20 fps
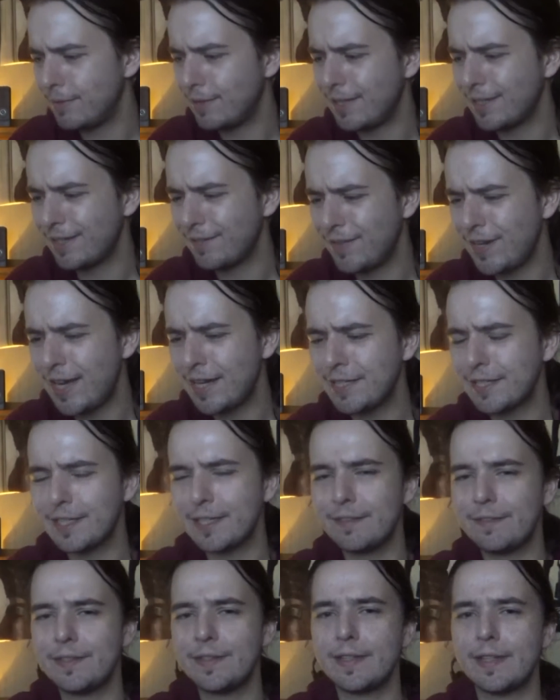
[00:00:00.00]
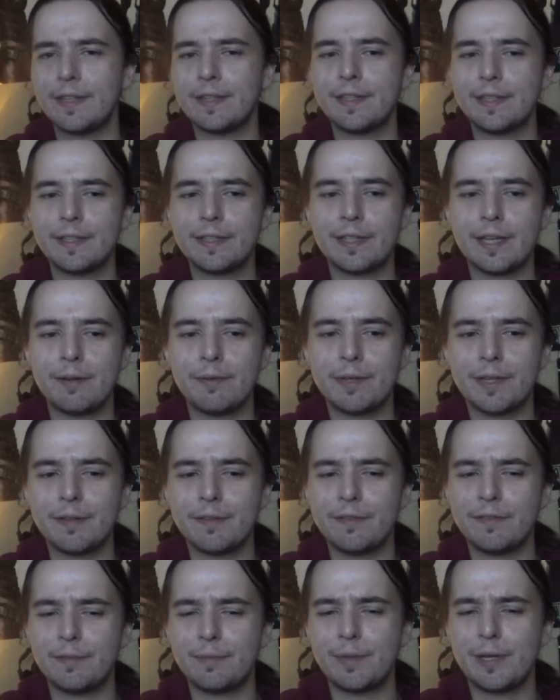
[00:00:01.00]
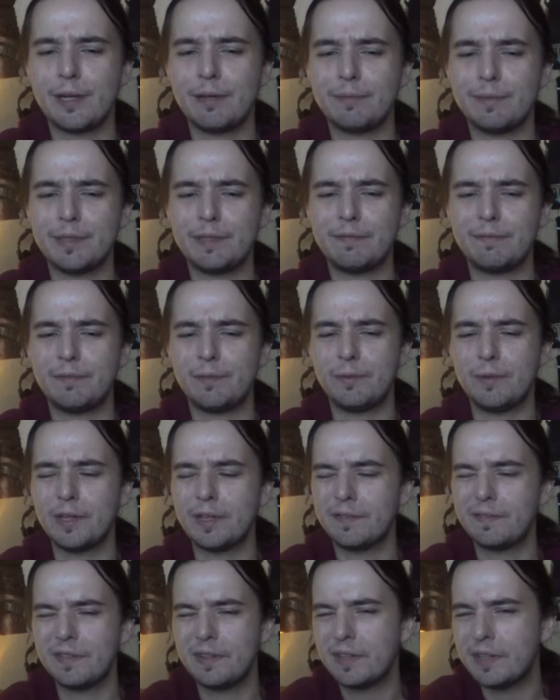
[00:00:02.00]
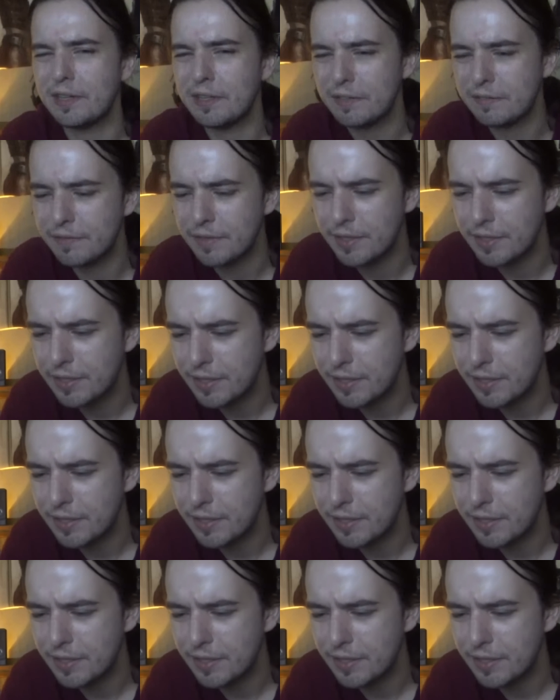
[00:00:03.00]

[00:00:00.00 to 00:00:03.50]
like, if I had to give it a thing, I would give it probably 4 out of 5.